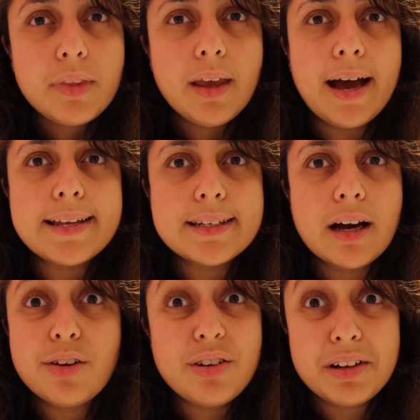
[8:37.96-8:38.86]
And
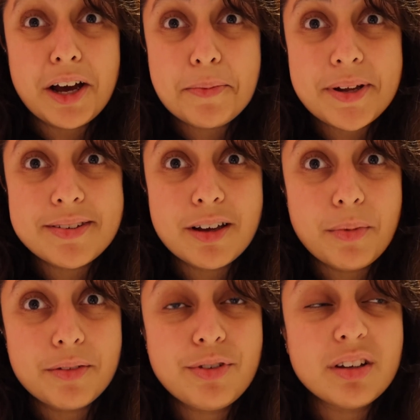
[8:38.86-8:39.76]
I don't even like pizza,
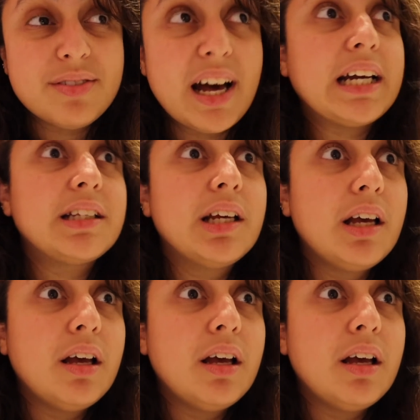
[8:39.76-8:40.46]
but fun fact,